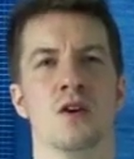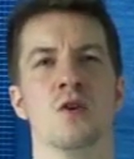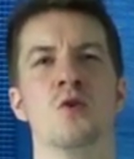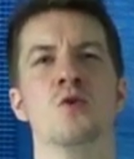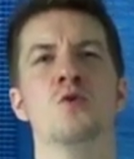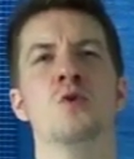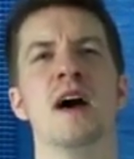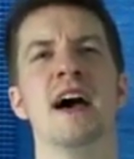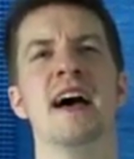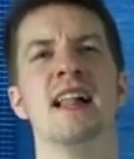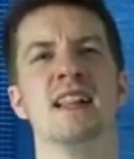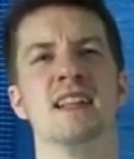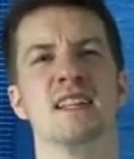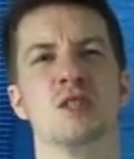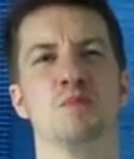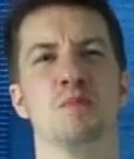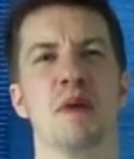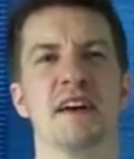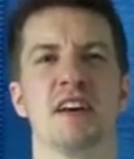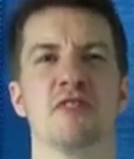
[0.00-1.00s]
Who
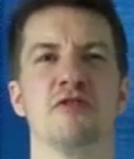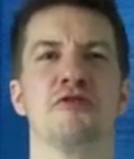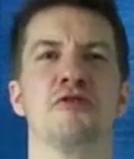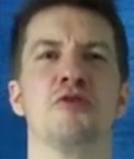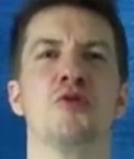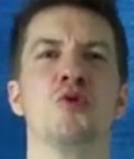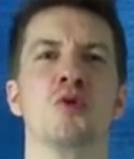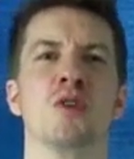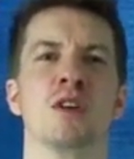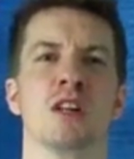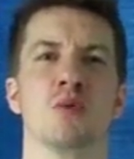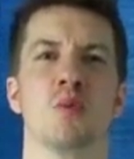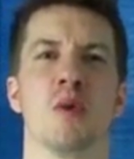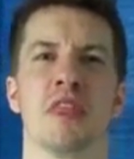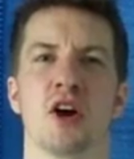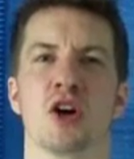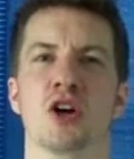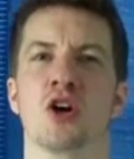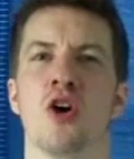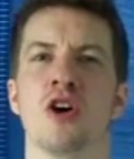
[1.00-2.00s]
else but a fool
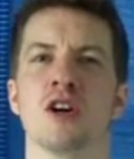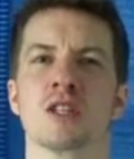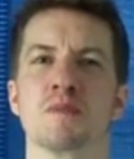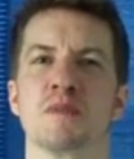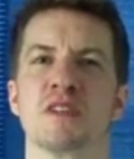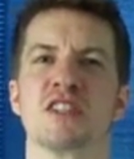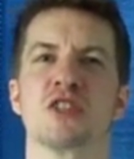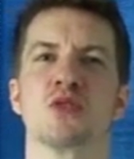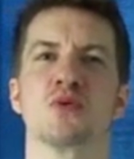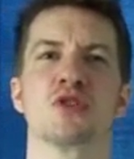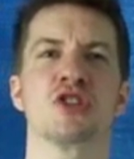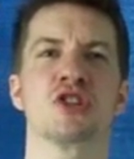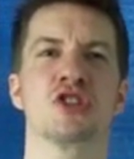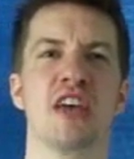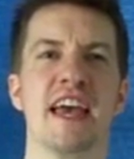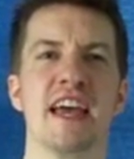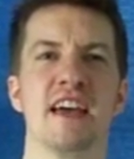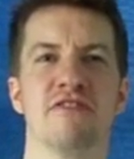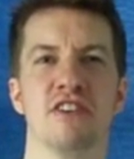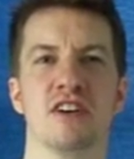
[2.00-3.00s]
with a cosmos to
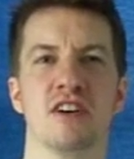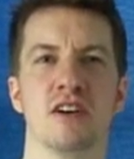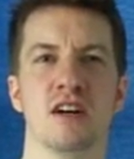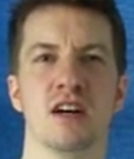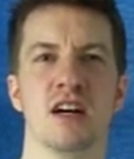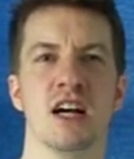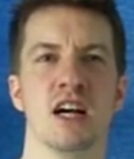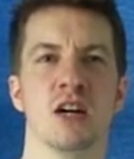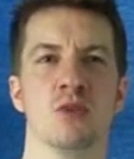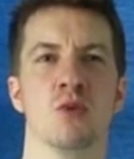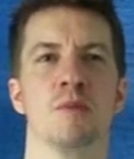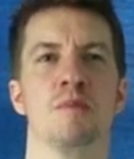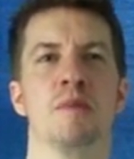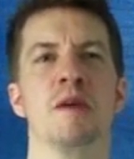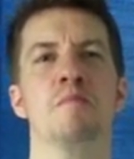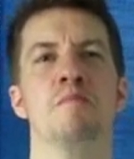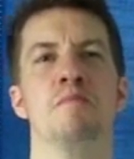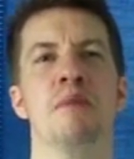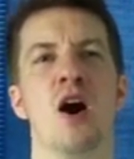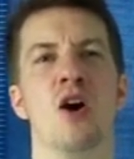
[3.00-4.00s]
savor would
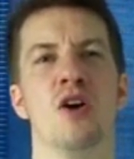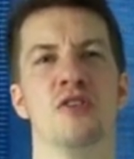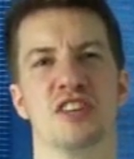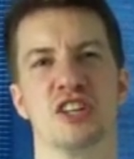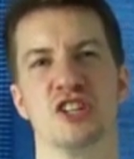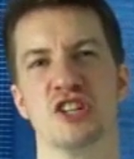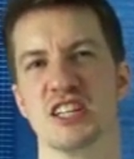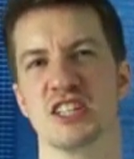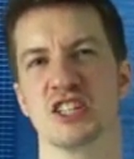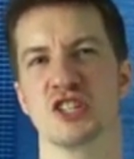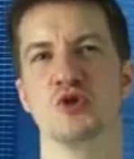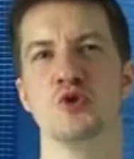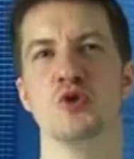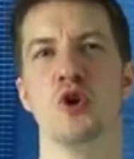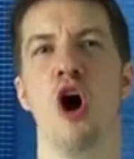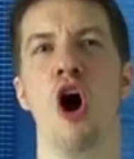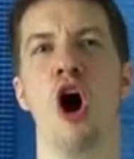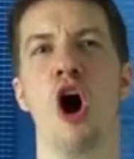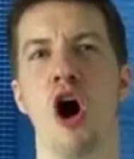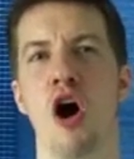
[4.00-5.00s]
be bound just
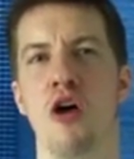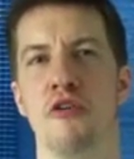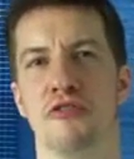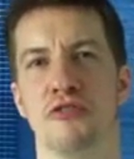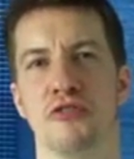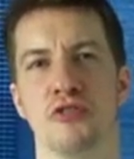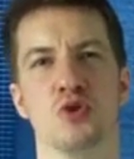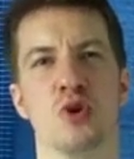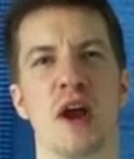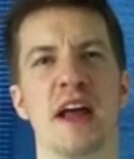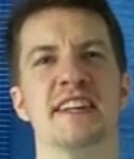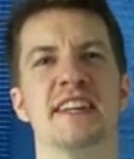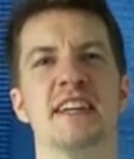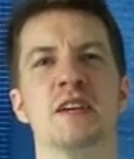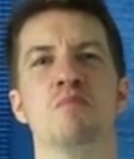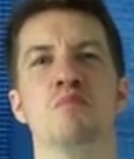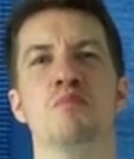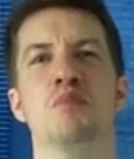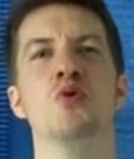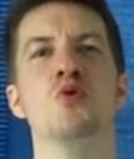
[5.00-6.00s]
to earth,
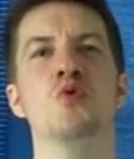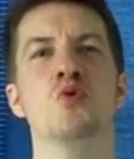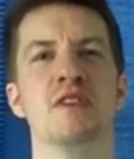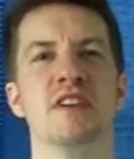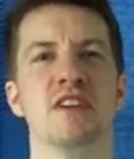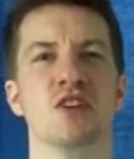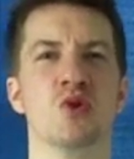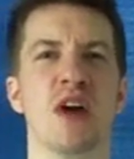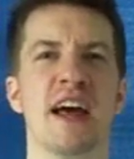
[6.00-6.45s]
granting boon,